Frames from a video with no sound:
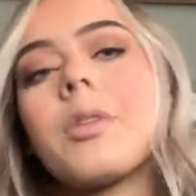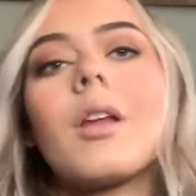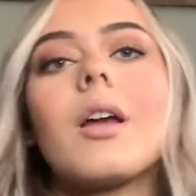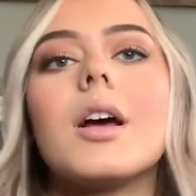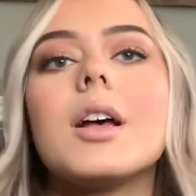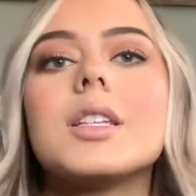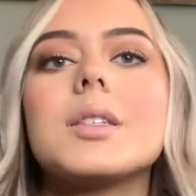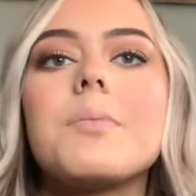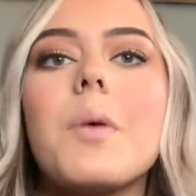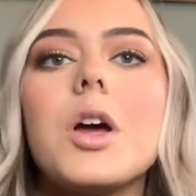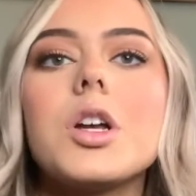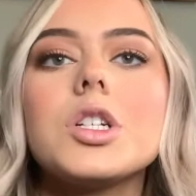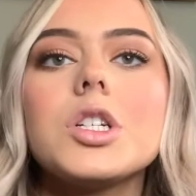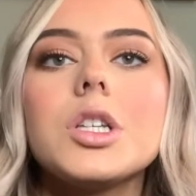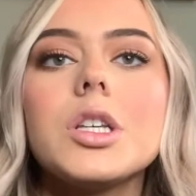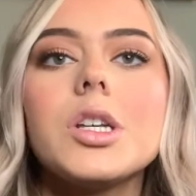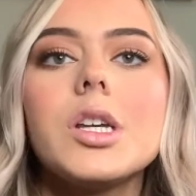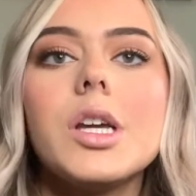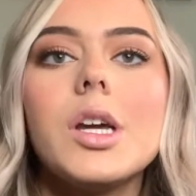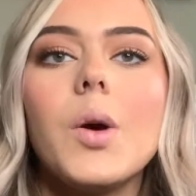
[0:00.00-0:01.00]

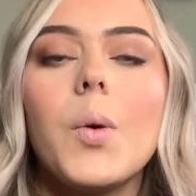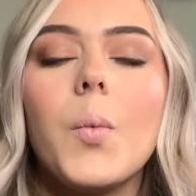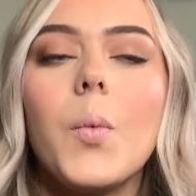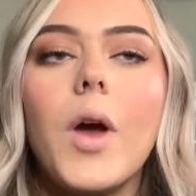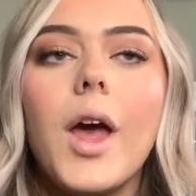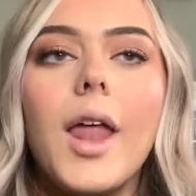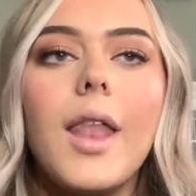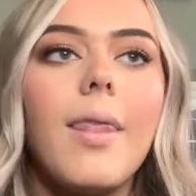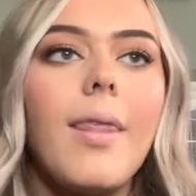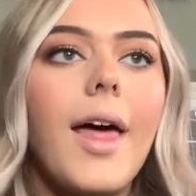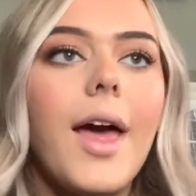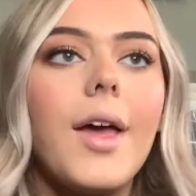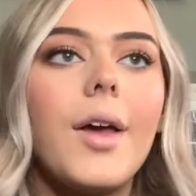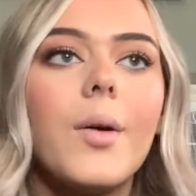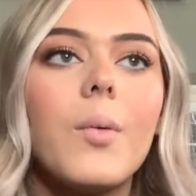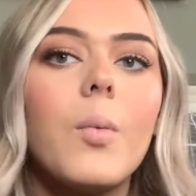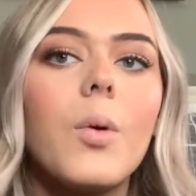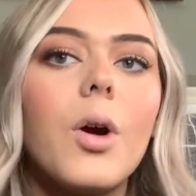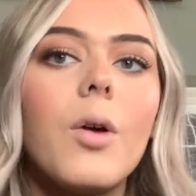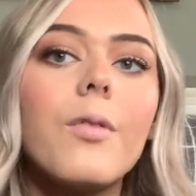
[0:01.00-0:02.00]
especially when
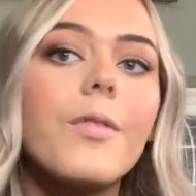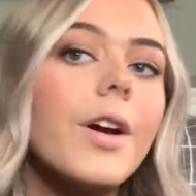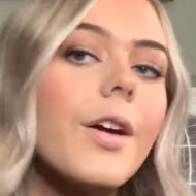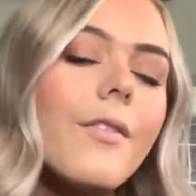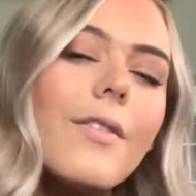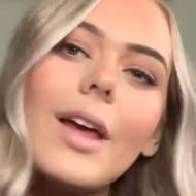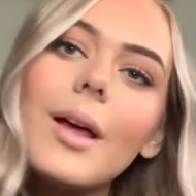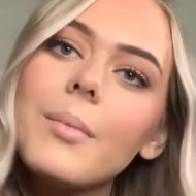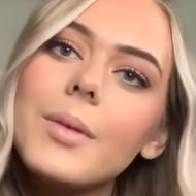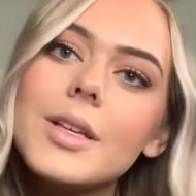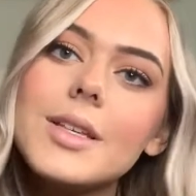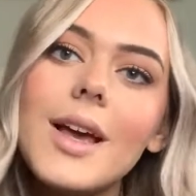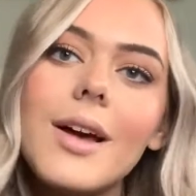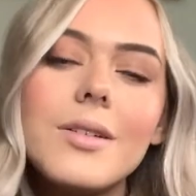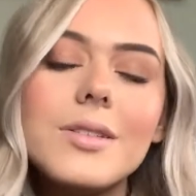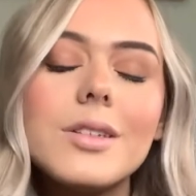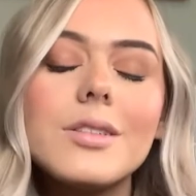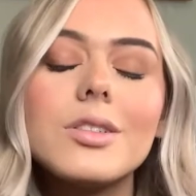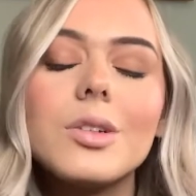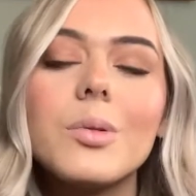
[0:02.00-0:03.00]
like we're over at family's
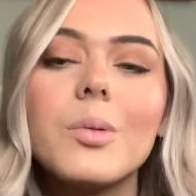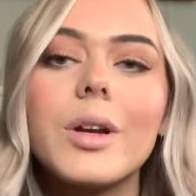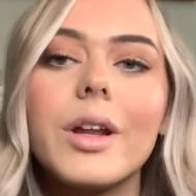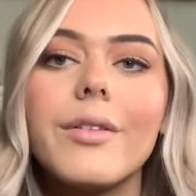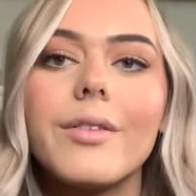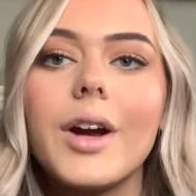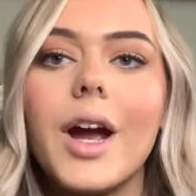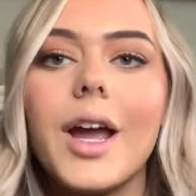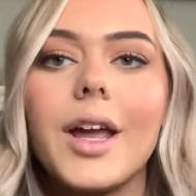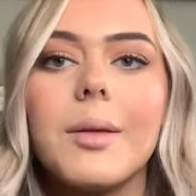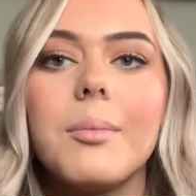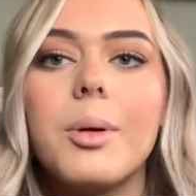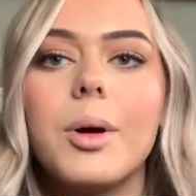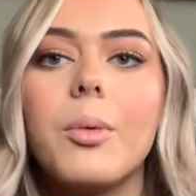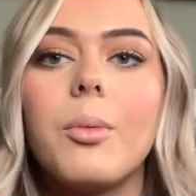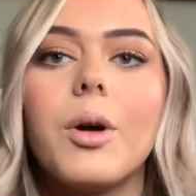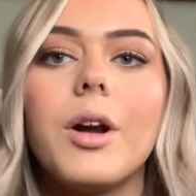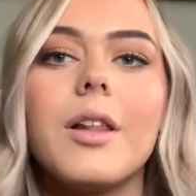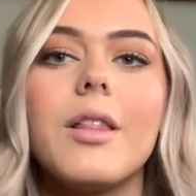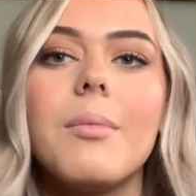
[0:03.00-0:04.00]
houses or whatever. I can put
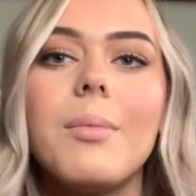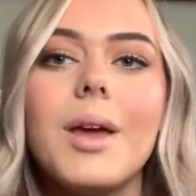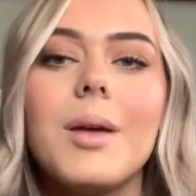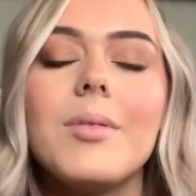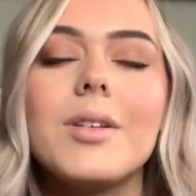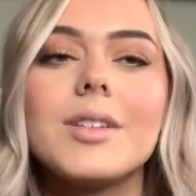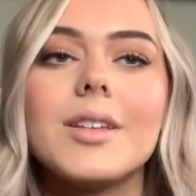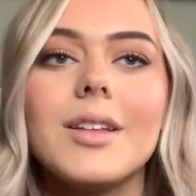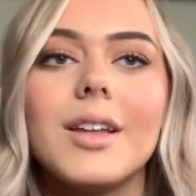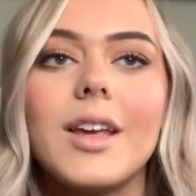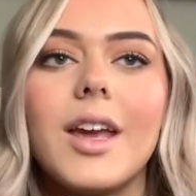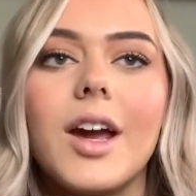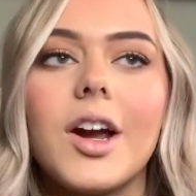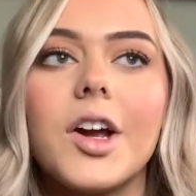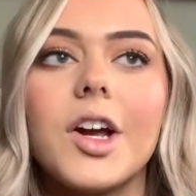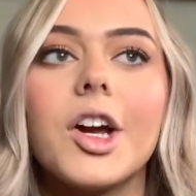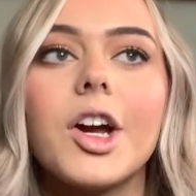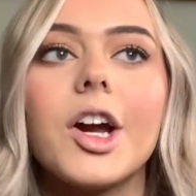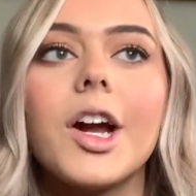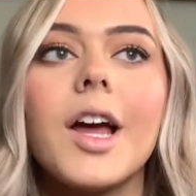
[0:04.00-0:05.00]
one of the babies in the
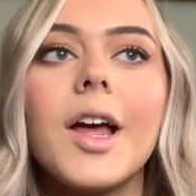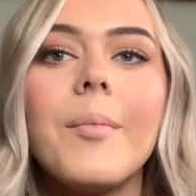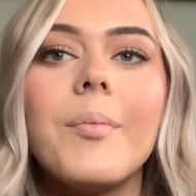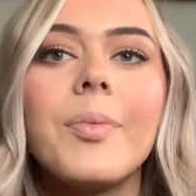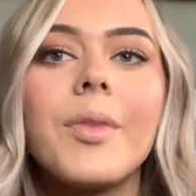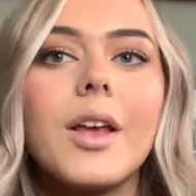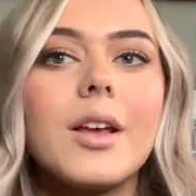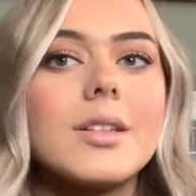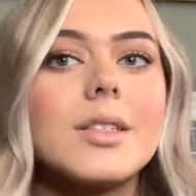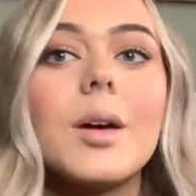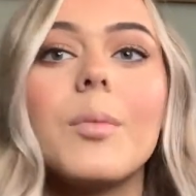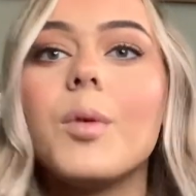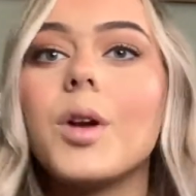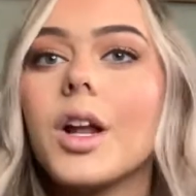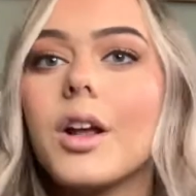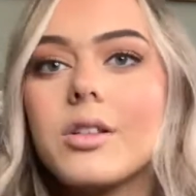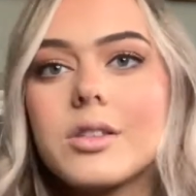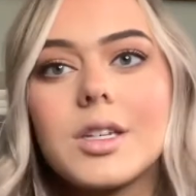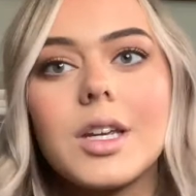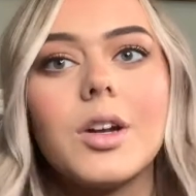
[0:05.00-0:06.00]
carrier, someone
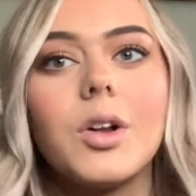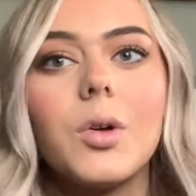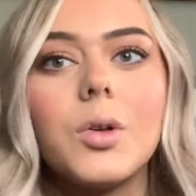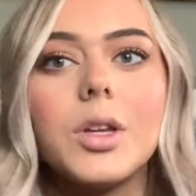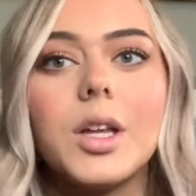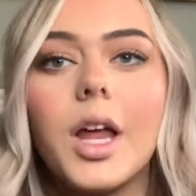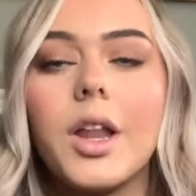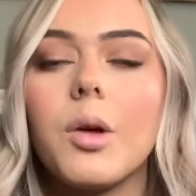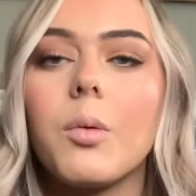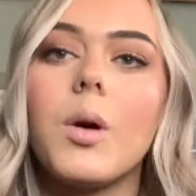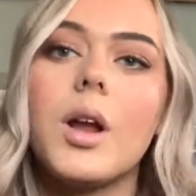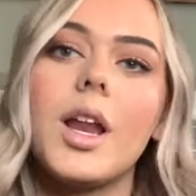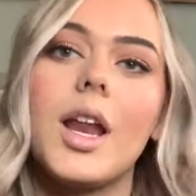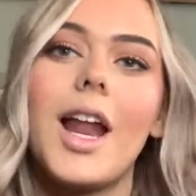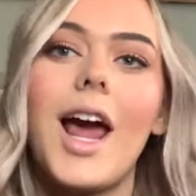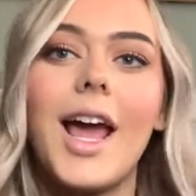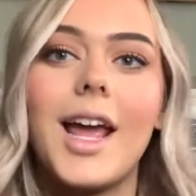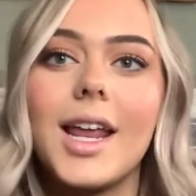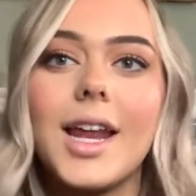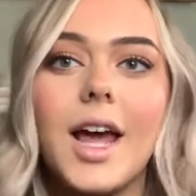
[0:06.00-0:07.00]
else can hold the other one, and
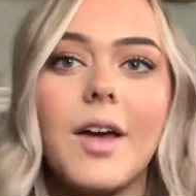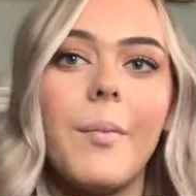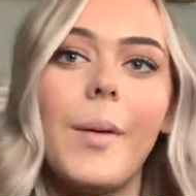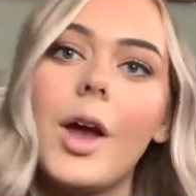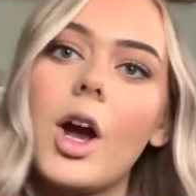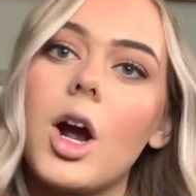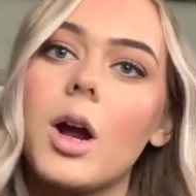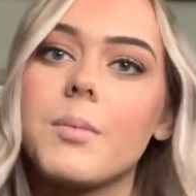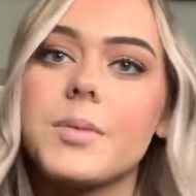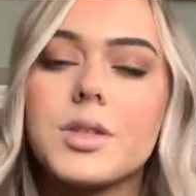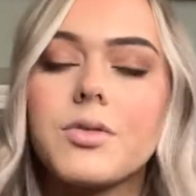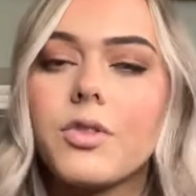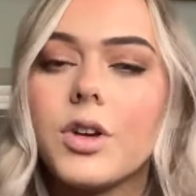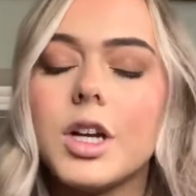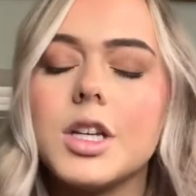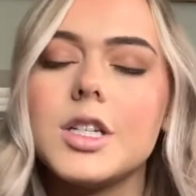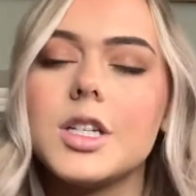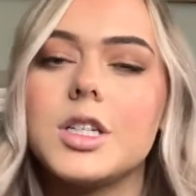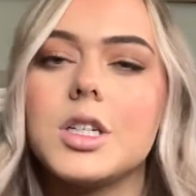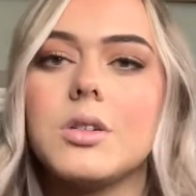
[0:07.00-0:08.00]
I can have my arms
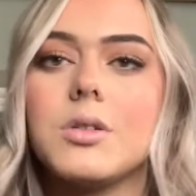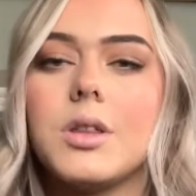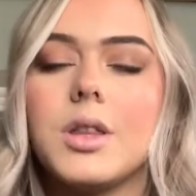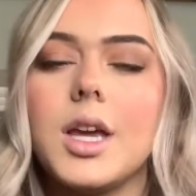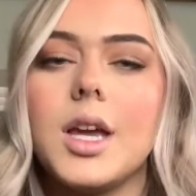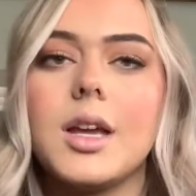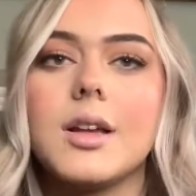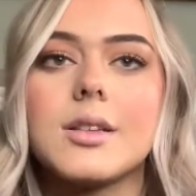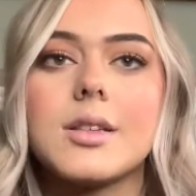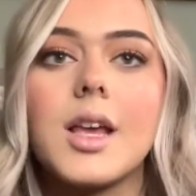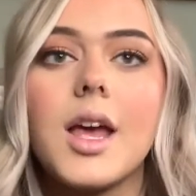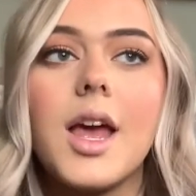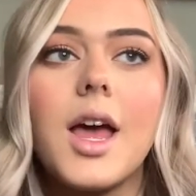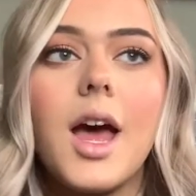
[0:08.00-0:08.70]
free to do things.